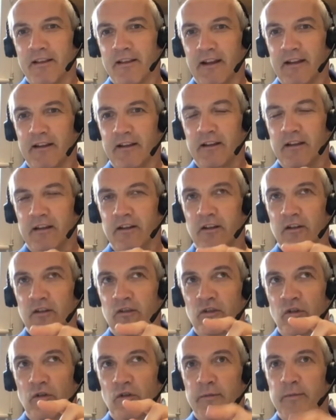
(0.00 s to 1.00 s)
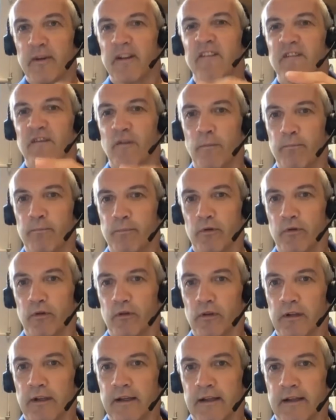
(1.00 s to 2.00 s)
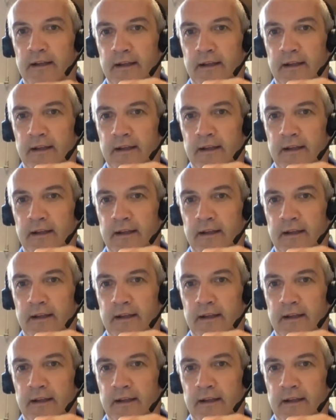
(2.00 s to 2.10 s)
that you talk about football